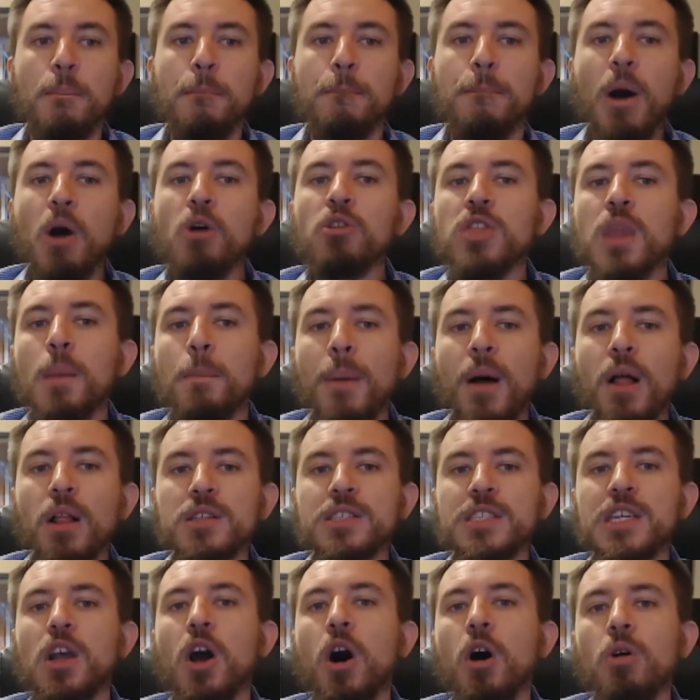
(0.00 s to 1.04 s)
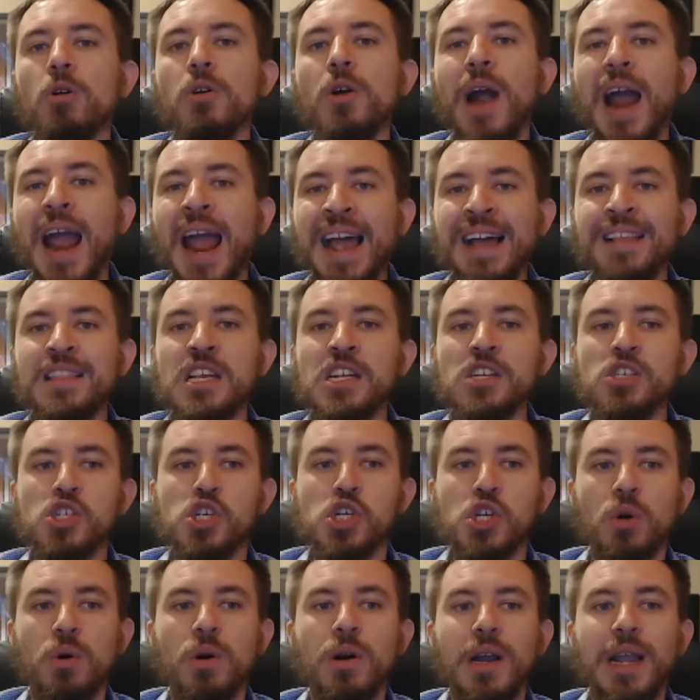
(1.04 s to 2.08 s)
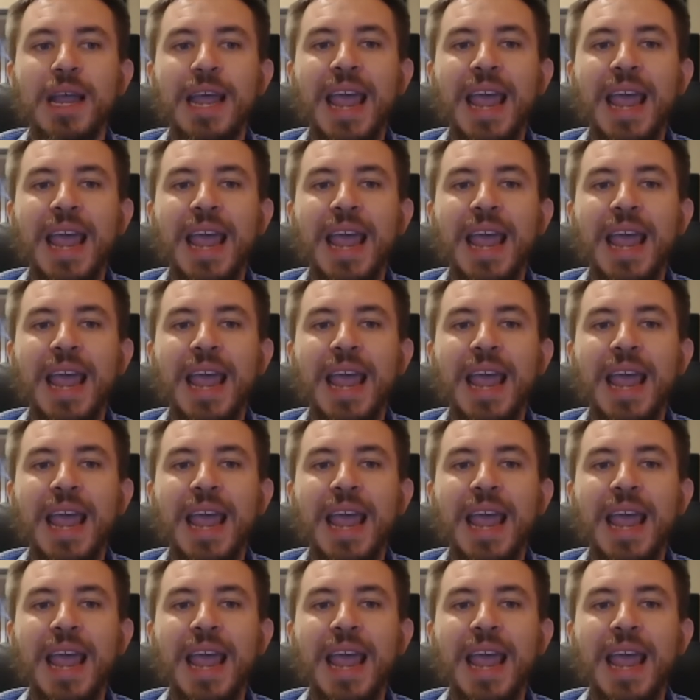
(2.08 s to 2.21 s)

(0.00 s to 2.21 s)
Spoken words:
Both the policyholder and the insurer